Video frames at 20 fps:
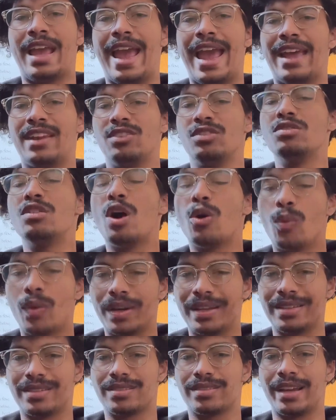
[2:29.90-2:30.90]
and know
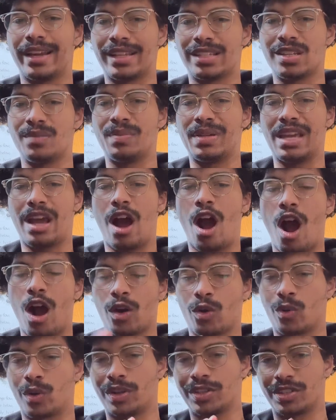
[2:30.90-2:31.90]
what it's like to be
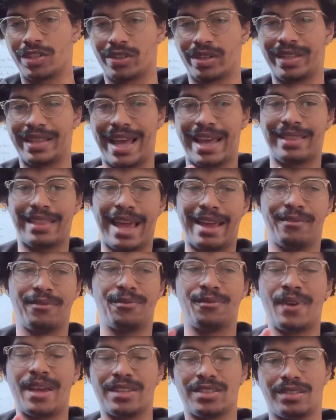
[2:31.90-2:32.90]
awkward during that
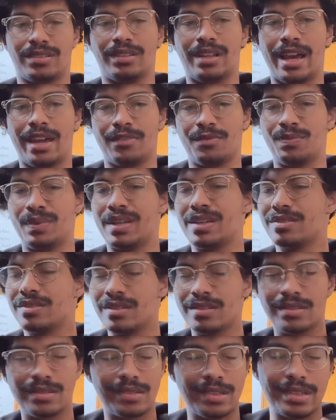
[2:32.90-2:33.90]
phase of life. Because
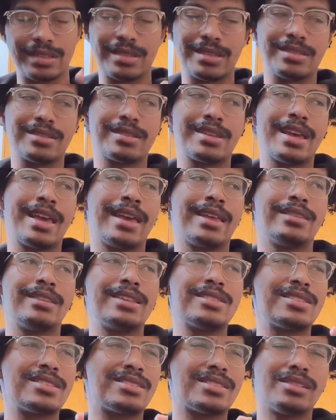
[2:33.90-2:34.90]
this
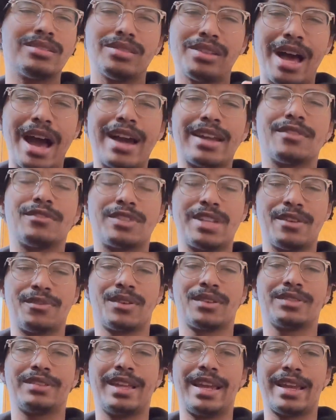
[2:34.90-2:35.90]
is a lot of
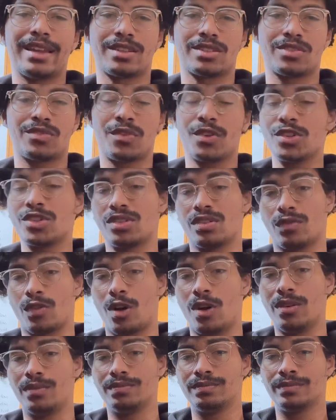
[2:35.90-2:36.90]
different things. First of
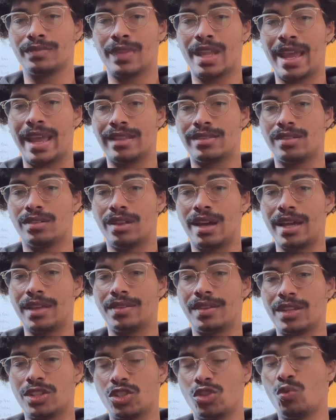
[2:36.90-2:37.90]
all, it's a lot of
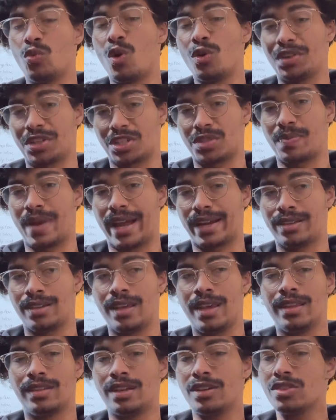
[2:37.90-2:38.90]
things you won't expect.
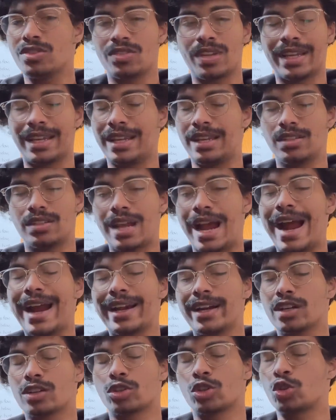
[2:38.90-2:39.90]
There's like an
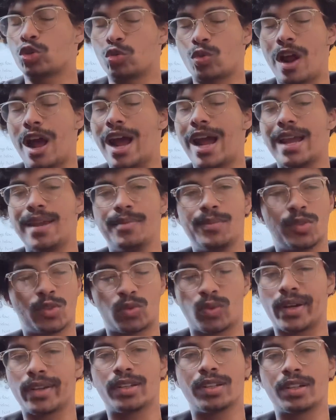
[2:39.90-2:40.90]
entire crime
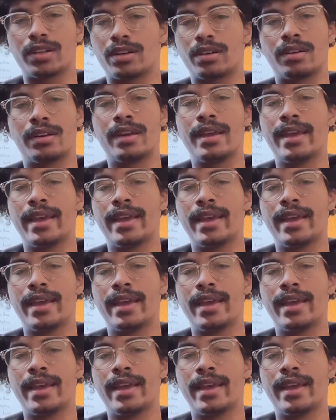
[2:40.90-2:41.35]
thriller